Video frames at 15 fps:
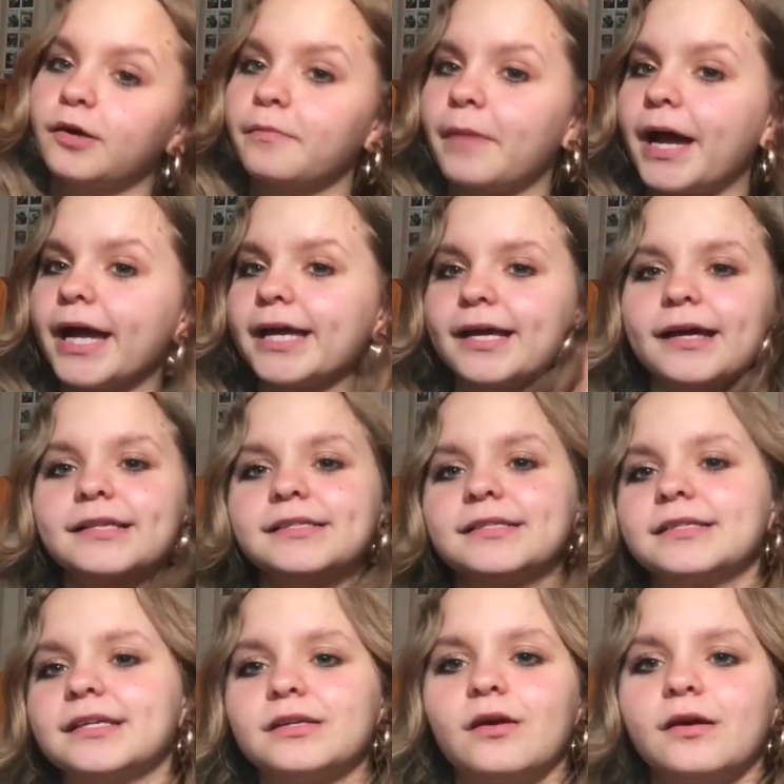My cousin
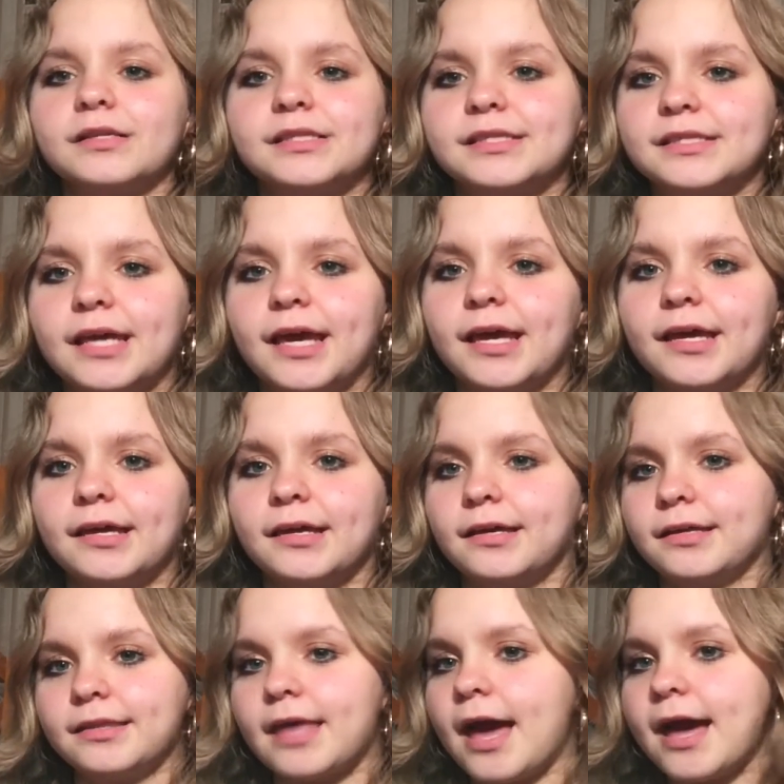did not say
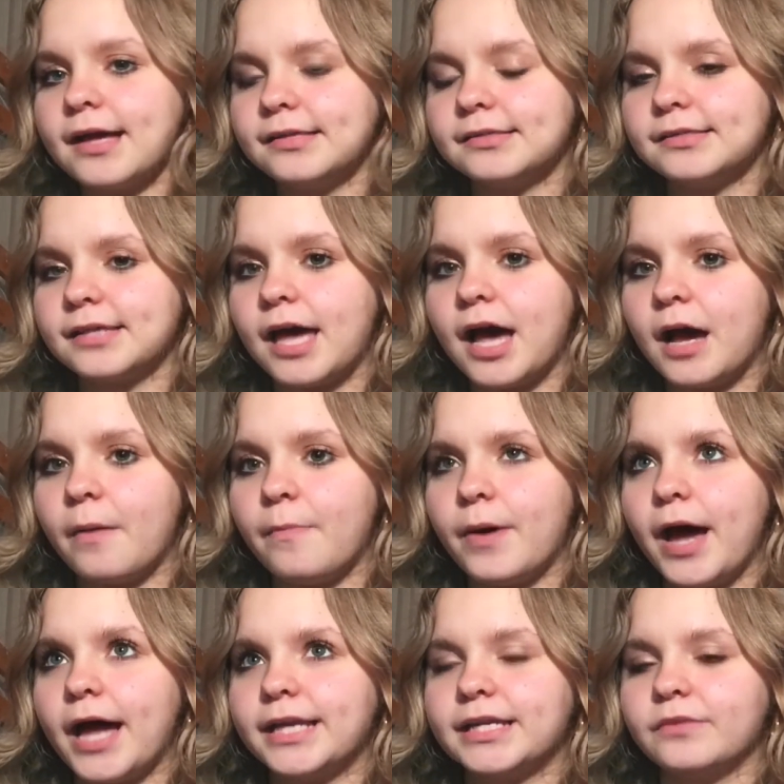that, uh, but
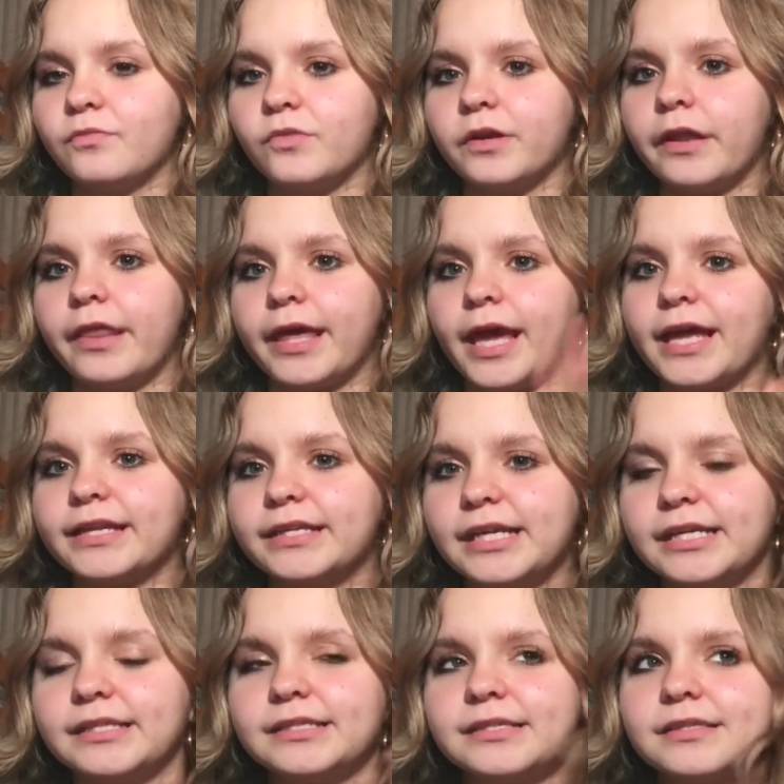I didn't want, like, I
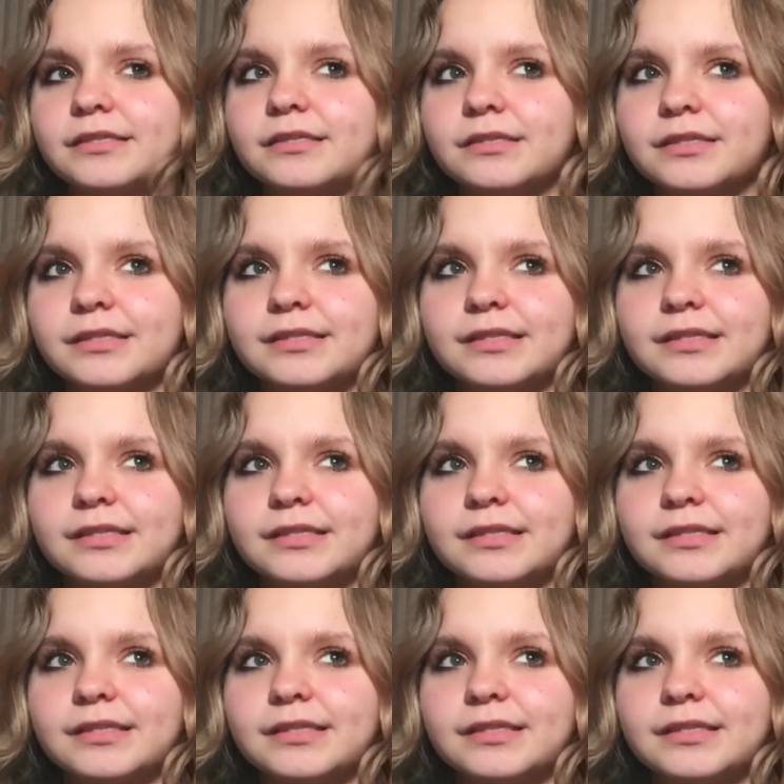needed to say